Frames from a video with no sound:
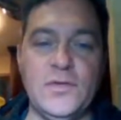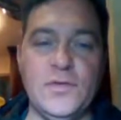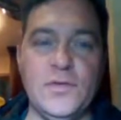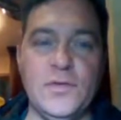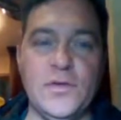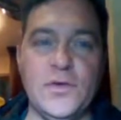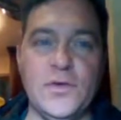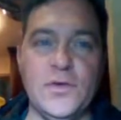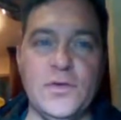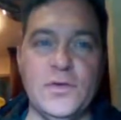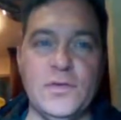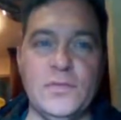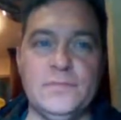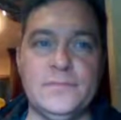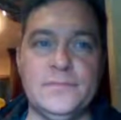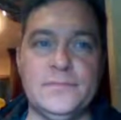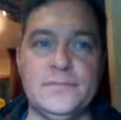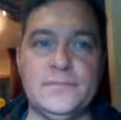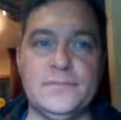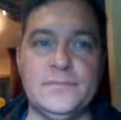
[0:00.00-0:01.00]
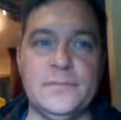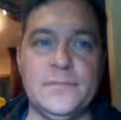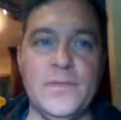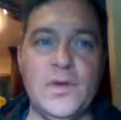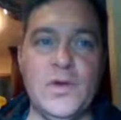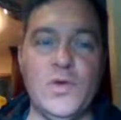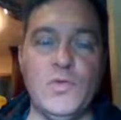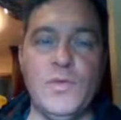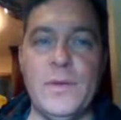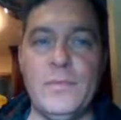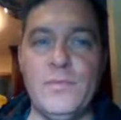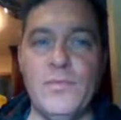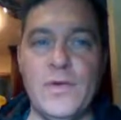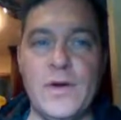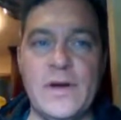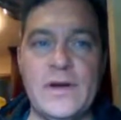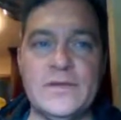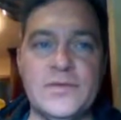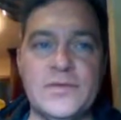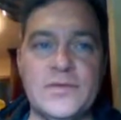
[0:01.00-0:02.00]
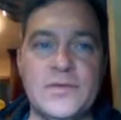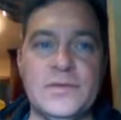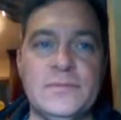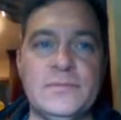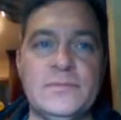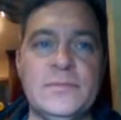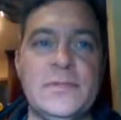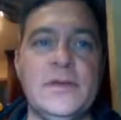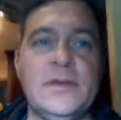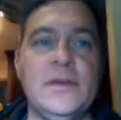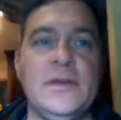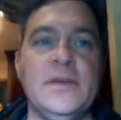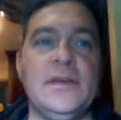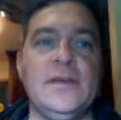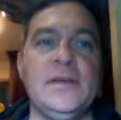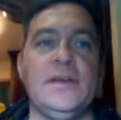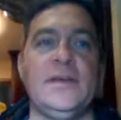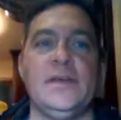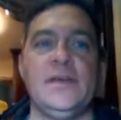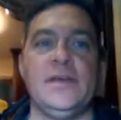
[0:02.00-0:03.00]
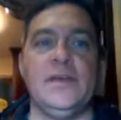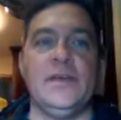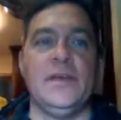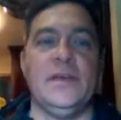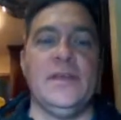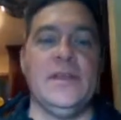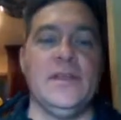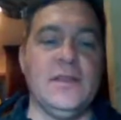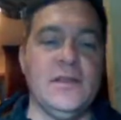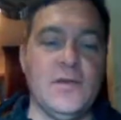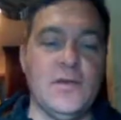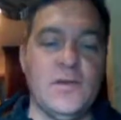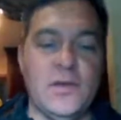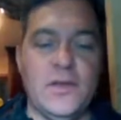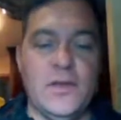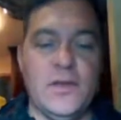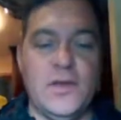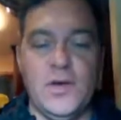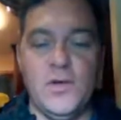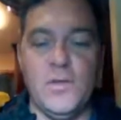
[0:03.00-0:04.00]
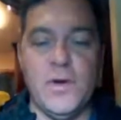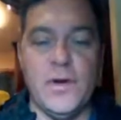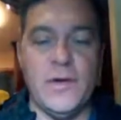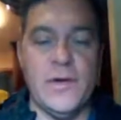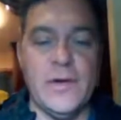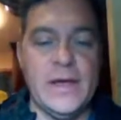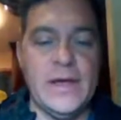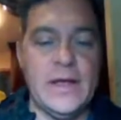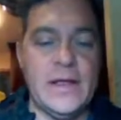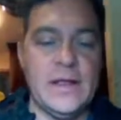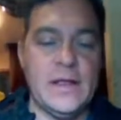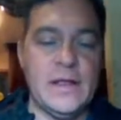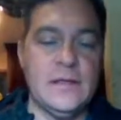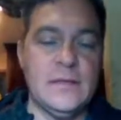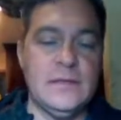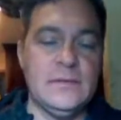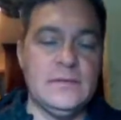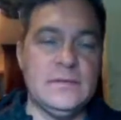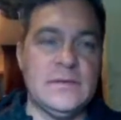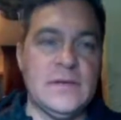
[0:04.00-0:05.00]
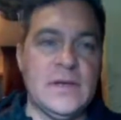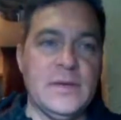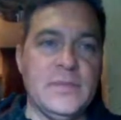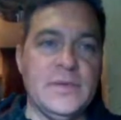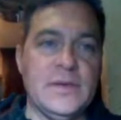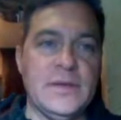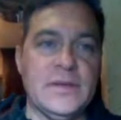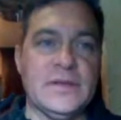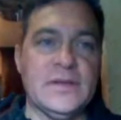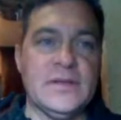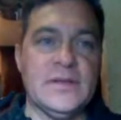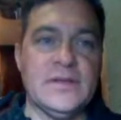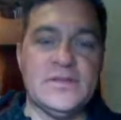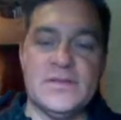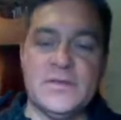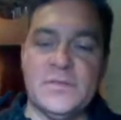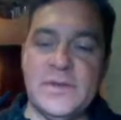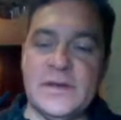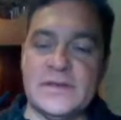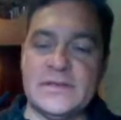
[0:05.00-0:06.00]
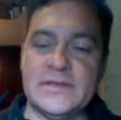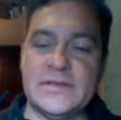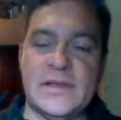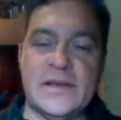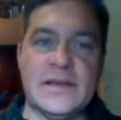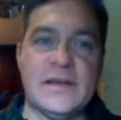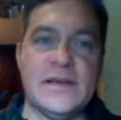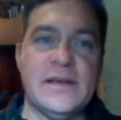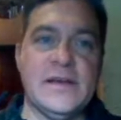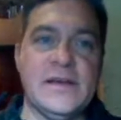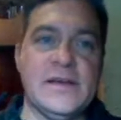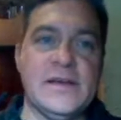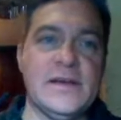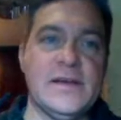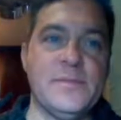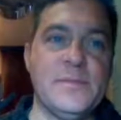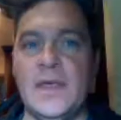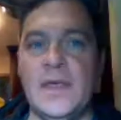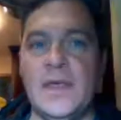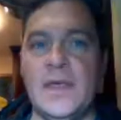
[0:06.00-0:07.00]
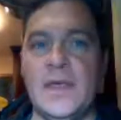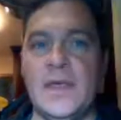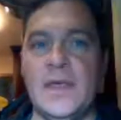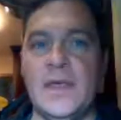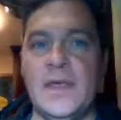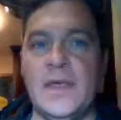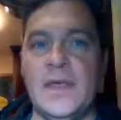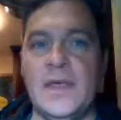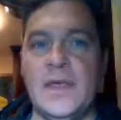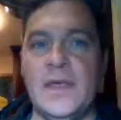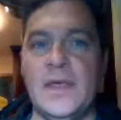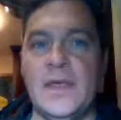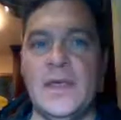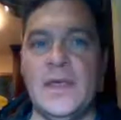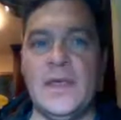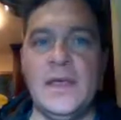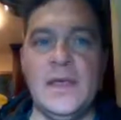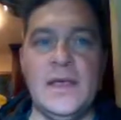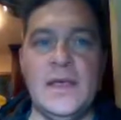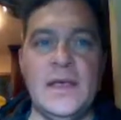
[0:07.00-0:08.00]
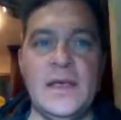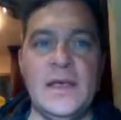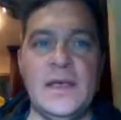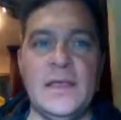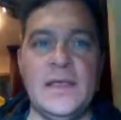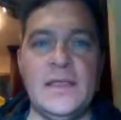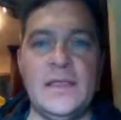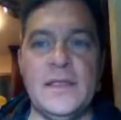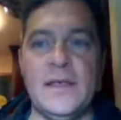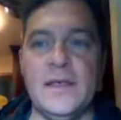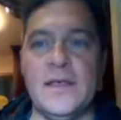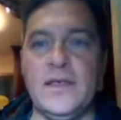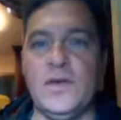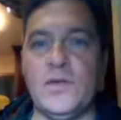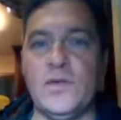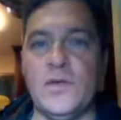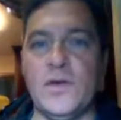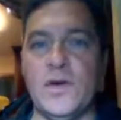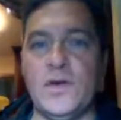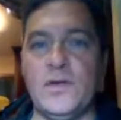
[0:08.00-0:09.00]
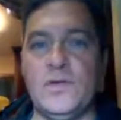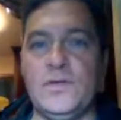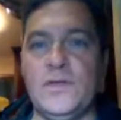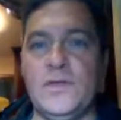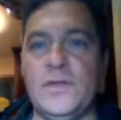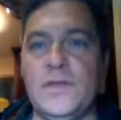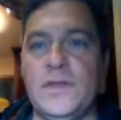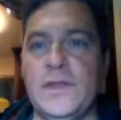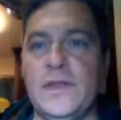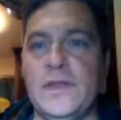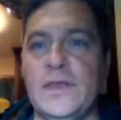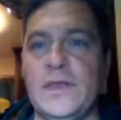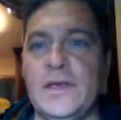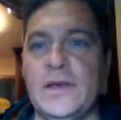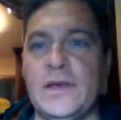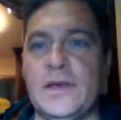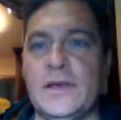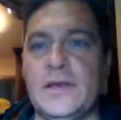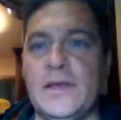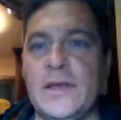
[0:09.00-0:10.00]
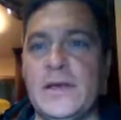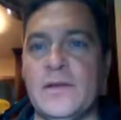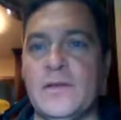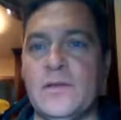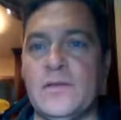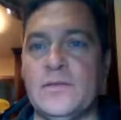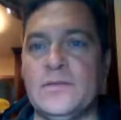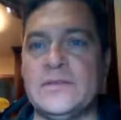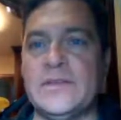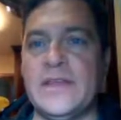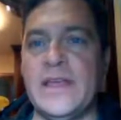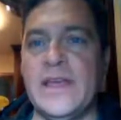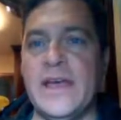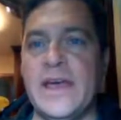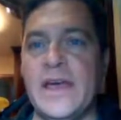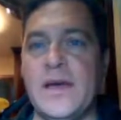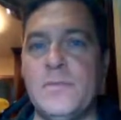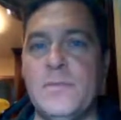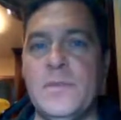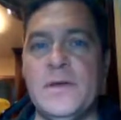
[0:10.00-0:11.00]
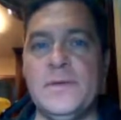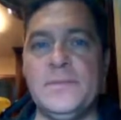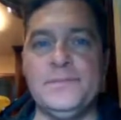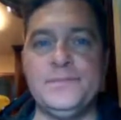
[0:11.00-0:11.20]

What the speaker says: your web browser, go to the URL, type in klusterbox.com, then you'll go to the Downloads tab.